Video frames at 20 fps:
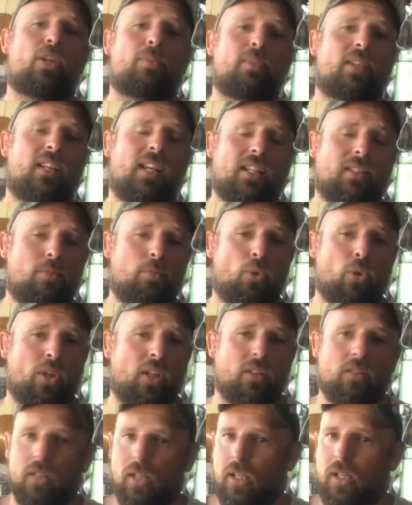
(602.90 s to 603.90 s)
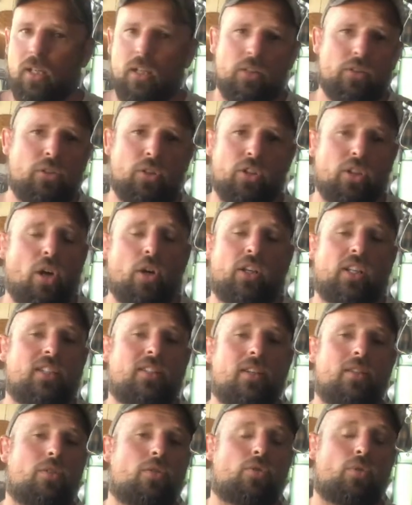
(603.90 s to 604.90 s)
the next morning, so you don't
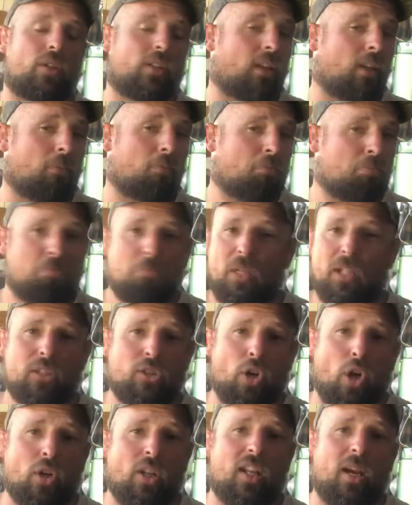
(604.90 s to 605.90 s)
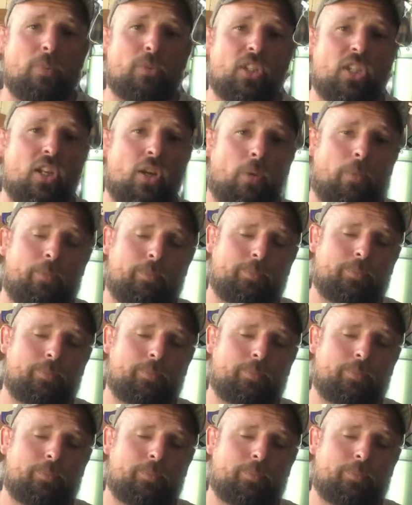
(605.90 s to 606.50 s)
continue drinking. That's totally up to you.